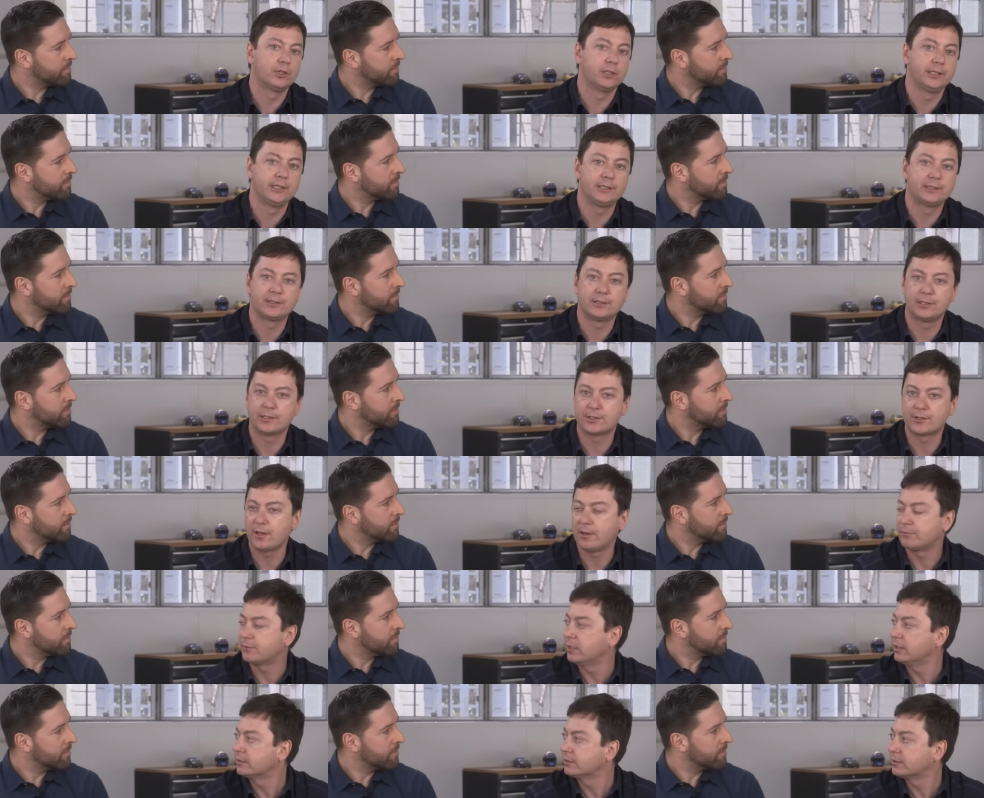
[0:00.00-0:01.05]
Speaker 1: really into the stuff
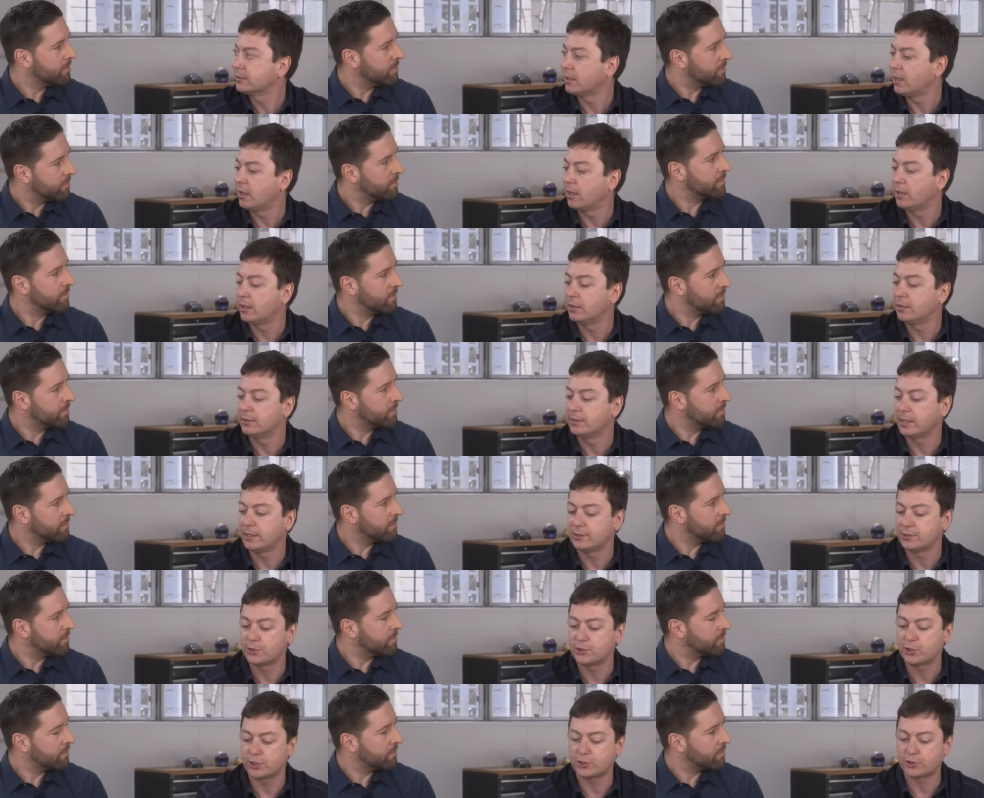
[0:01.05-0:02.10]
that, uh, that
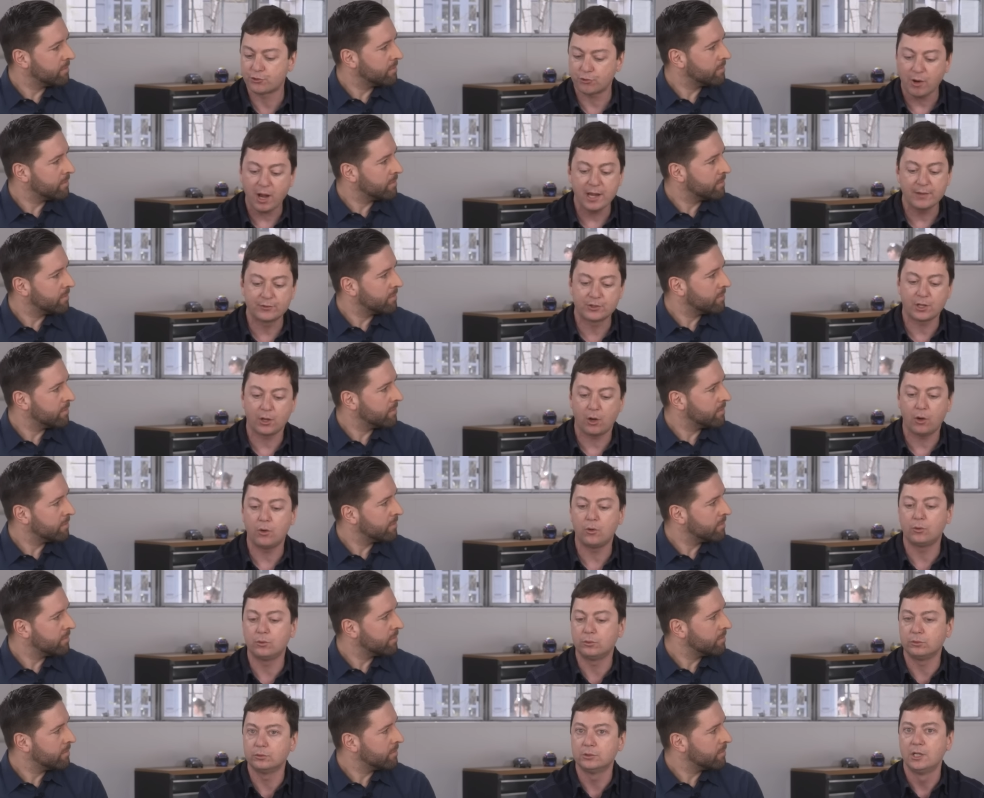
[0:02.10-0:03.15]
just drives the
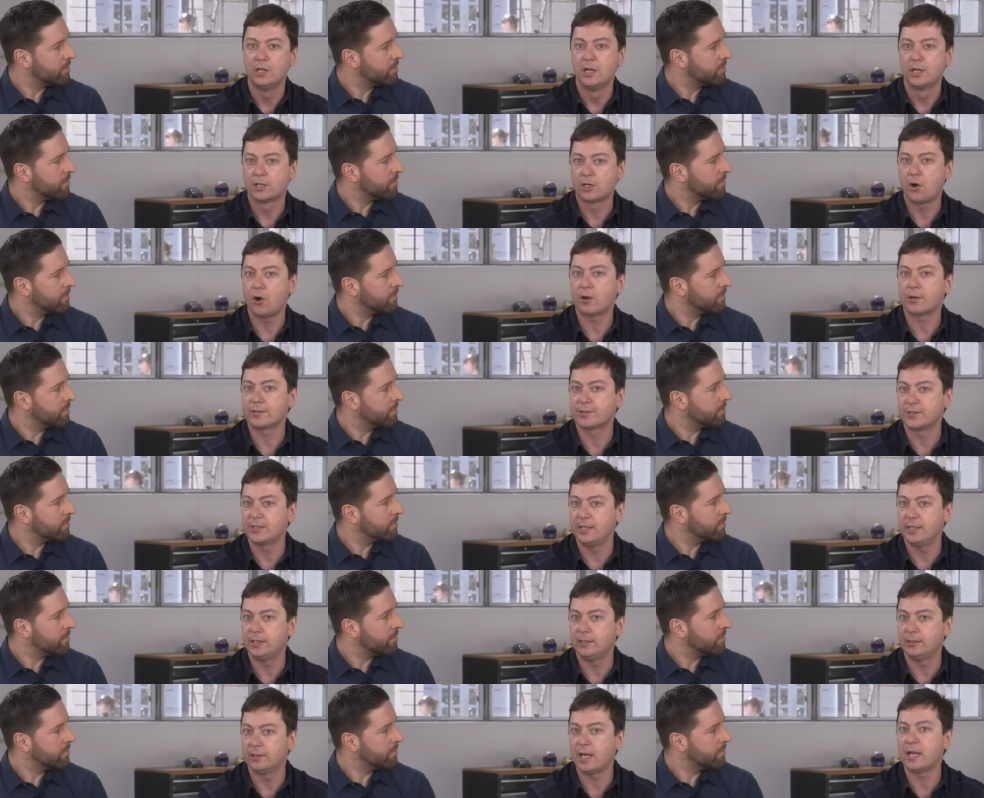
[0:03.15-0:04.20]
whole car
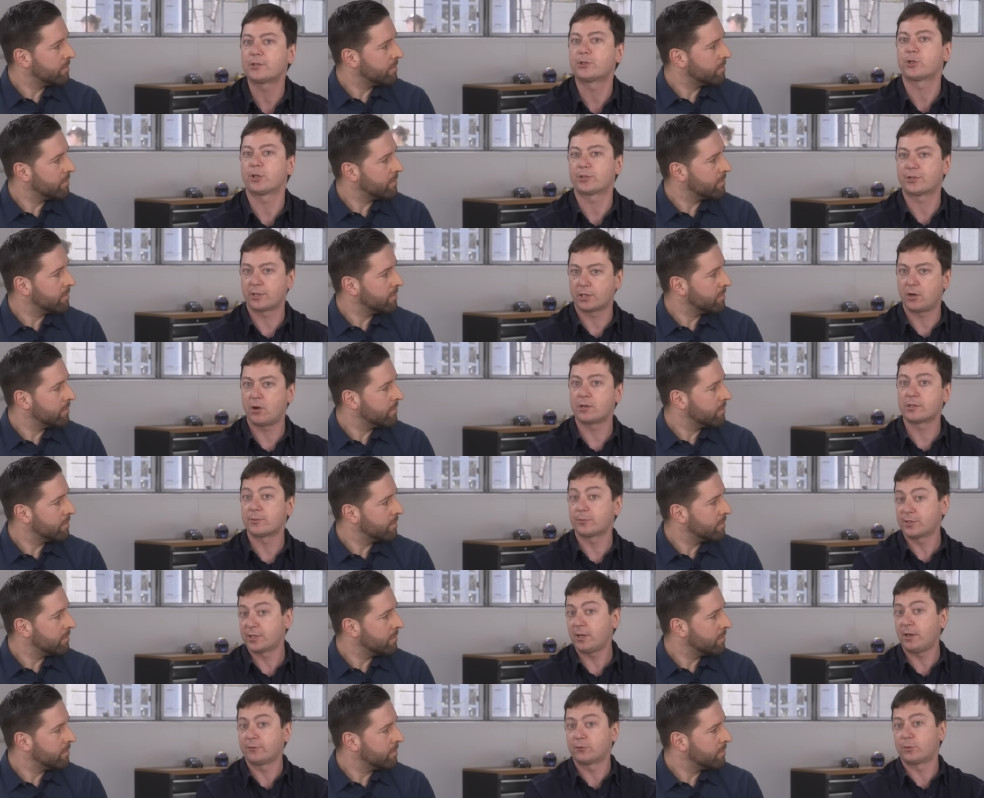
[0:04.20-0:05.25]
scene, not just the cars
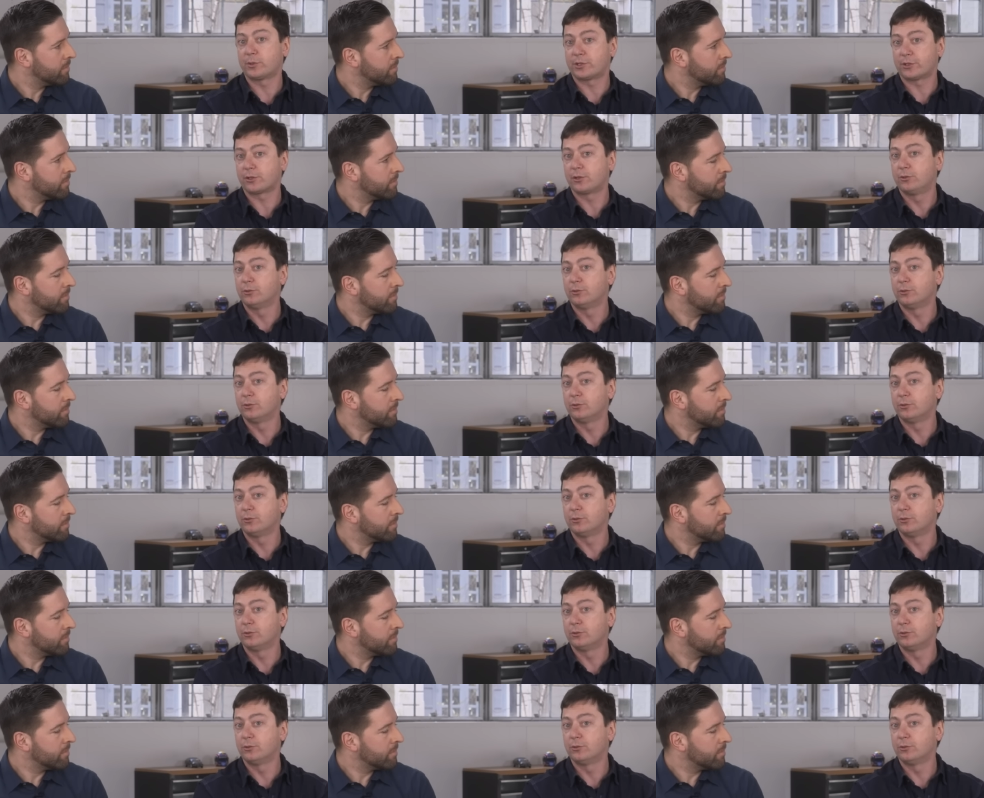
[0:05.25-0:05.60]
themselves, which are